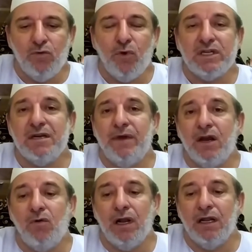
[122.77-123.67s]
you put them
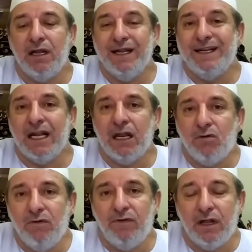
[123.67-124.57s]
equal, not
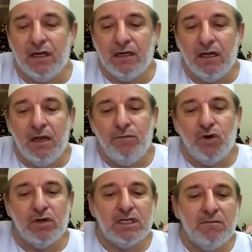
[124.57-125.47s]
equivalent,
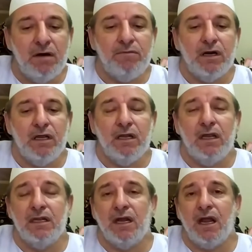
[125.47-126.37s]
because remember
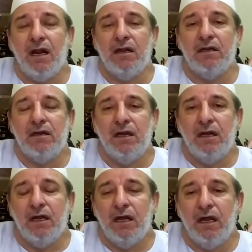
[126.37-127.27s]
in the current,
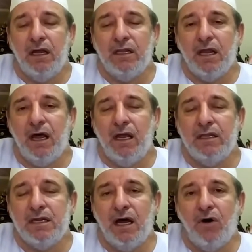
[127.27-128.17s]
in
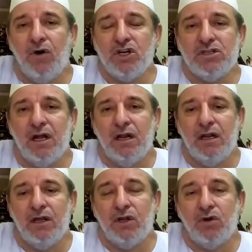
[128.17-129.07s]
the
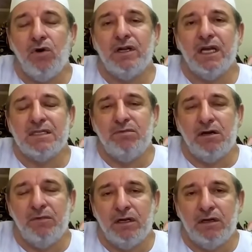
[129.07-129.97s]
original thought
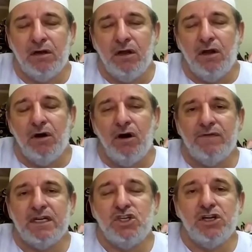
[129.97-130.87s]
experiment
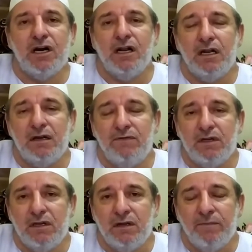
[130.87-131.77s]
of the general
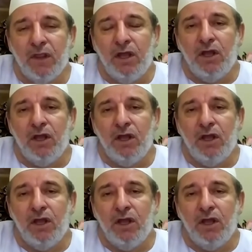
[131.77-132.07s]
relativity,